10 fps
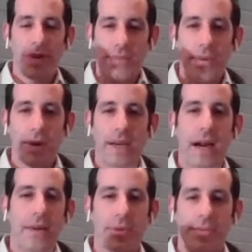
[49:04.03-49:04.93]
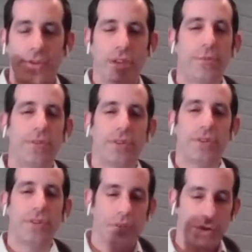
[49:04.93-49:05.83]
really be Mekayimit
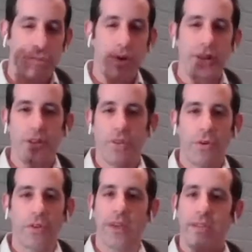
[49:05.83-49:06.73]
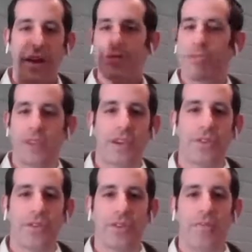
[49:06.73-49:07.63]
so to embrace it totally, and that's your ticket
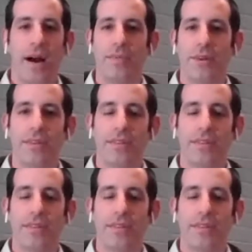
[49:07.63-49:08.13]
to Olam Haba.